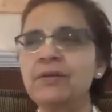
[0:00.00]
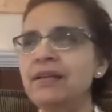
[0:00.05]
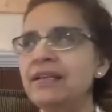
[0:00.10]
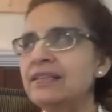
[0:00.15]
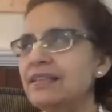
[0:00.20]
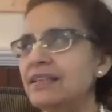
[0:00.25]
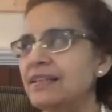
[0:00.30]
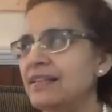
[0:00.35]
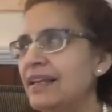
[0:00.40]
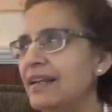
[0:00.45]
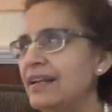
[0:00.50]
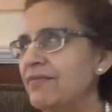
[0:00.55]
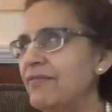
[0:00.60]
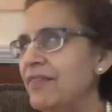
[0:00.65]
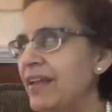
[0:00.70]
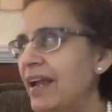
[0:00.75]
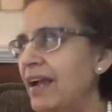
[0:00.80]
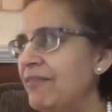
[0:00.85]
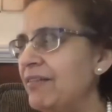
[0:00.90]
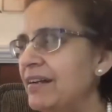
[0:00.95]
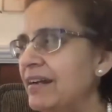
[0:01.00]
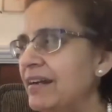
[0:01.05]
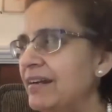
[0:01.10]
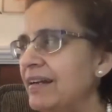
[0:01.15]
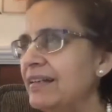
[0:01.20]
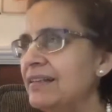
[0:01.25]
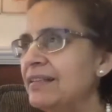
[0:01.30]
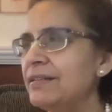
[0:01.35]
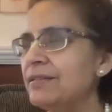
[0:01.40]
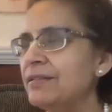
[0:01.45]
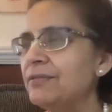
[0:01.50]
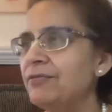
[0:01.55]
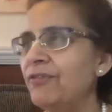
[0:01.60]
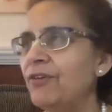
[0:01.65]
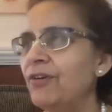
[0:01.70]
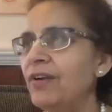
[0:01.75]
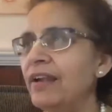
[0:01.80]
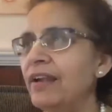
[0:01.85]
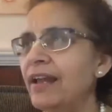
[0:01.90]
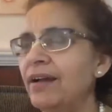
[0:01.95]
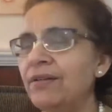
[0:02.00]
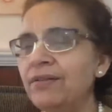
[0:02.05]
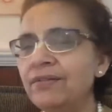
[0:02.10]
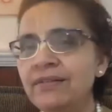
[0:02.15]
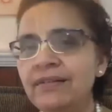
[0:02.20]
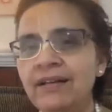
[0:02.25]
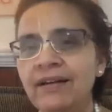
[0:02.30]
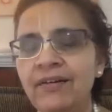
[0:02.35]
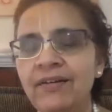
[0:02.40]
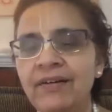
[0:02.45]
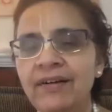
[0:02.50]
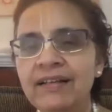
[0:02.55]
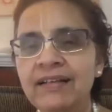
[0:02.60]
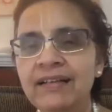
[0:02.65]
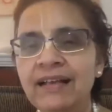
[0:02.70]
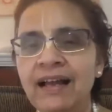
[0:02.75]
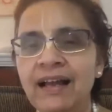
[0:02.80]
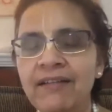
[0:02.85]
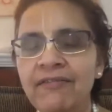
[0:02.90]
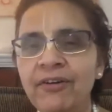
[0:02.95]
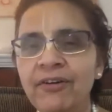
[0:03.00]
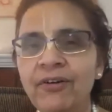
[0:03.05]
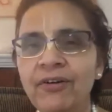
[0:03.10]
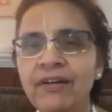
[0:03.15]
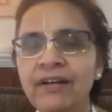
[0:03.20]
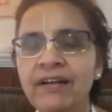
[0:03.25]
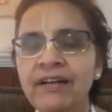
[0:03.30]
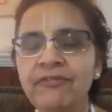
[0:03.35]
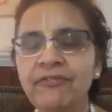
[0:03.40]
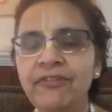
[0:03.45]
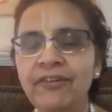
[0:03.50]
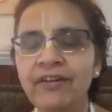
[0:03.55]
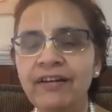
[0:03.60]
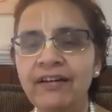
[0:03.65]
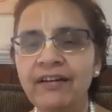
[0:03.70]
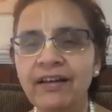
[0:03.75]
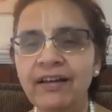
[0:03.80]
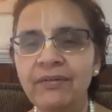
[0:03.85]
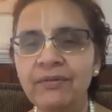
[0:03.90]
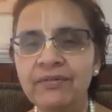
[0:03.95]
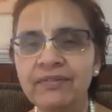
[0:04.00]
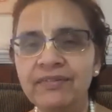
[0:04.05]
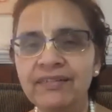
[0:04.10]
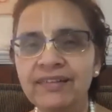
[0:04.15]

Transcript: is it that we have a tendency to fall down, or are we already fallen down?